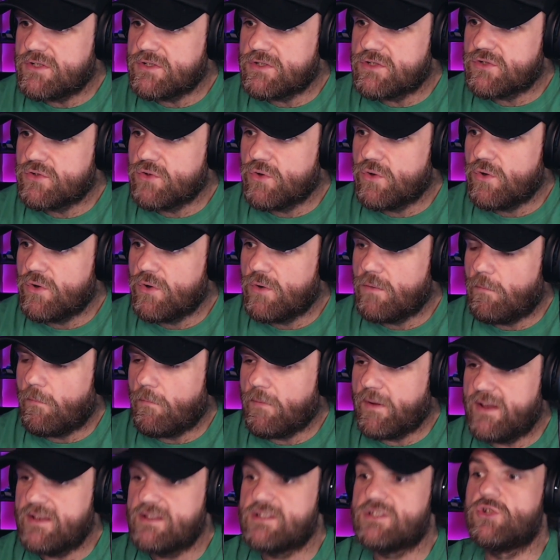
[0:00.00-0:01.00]
in store
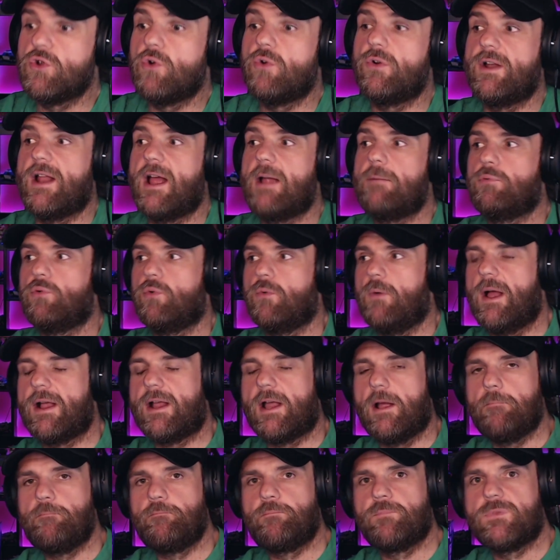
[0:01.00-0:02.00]
in April.
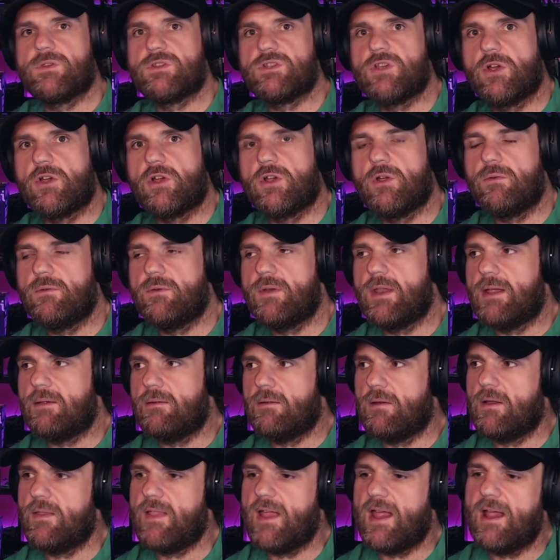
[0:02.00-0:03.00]
Okay. So
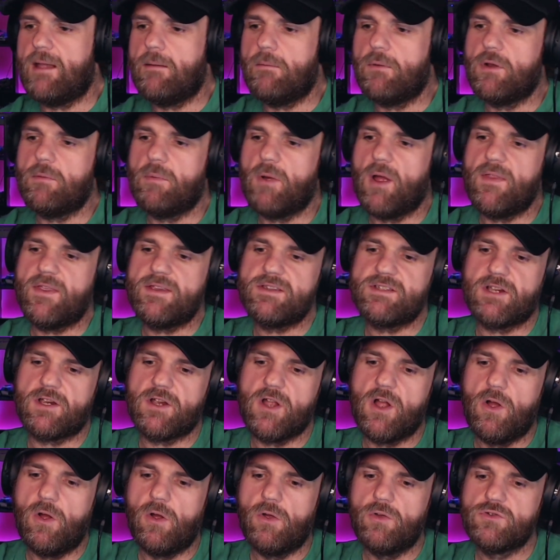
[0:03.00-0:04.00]
are they able to buy these at
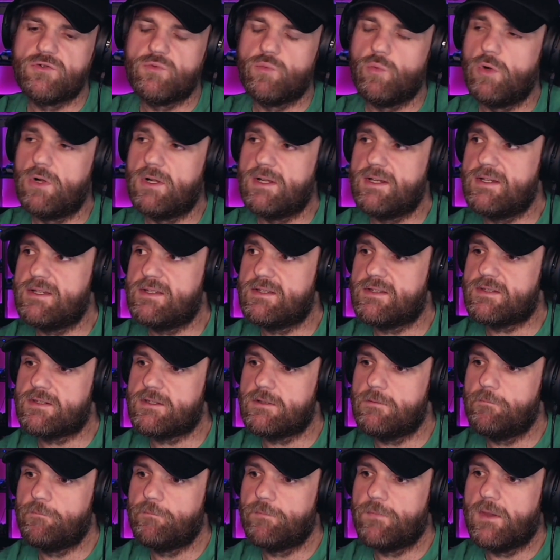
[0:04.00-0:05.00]
Coles,
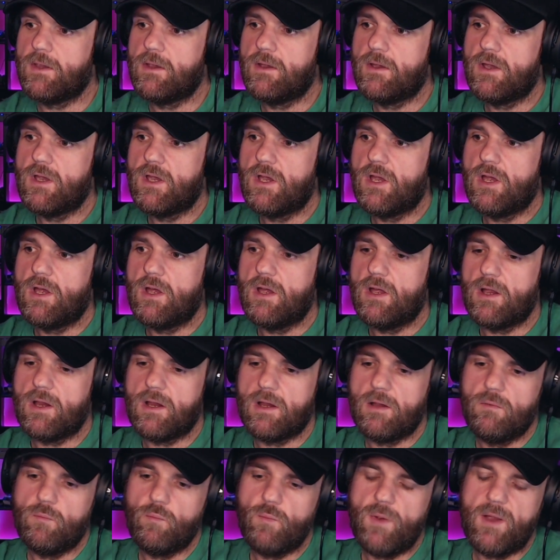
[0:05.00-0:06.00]
Woolies?
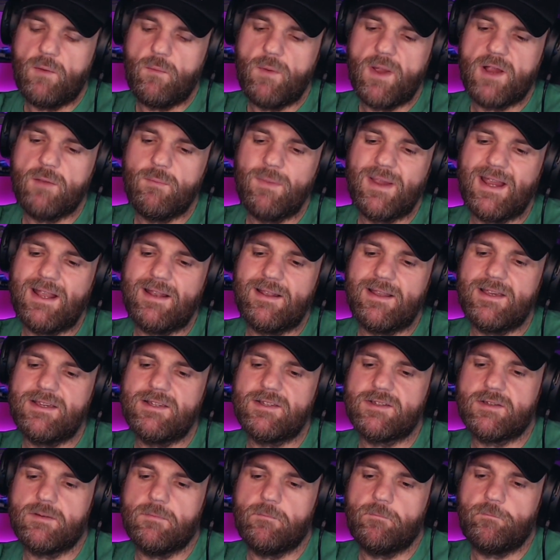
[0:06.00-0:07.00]
Where can we get
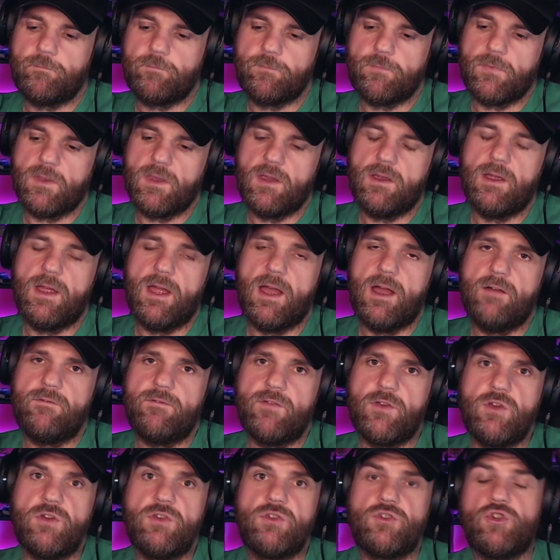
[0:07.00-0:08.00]
these
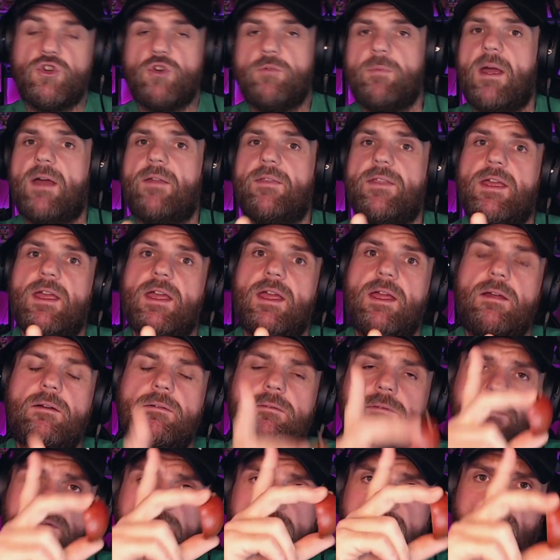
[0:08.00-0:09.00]
for YouTube out there?
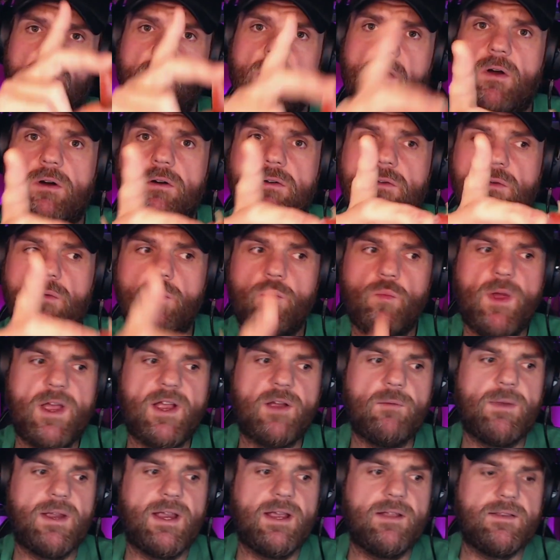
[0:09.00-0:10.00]
Where
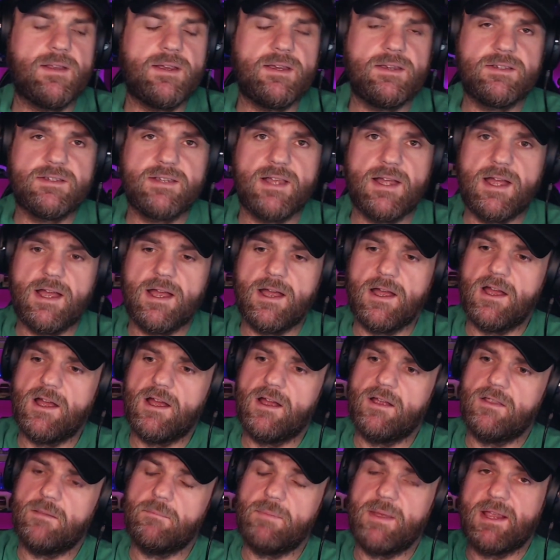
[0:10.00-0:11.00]
can we get these,
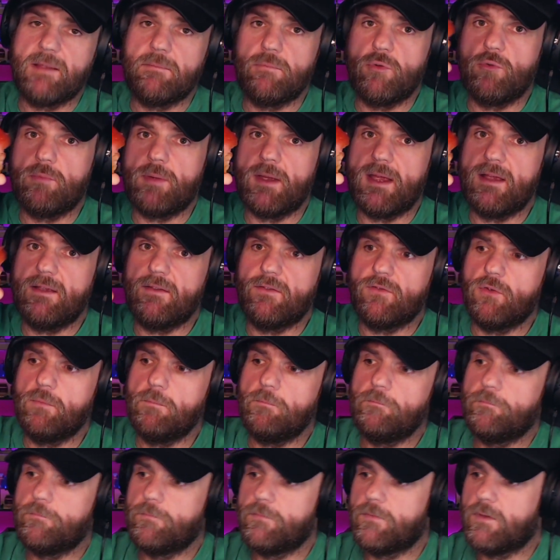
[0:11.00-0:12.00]
the Peekaboo pears from?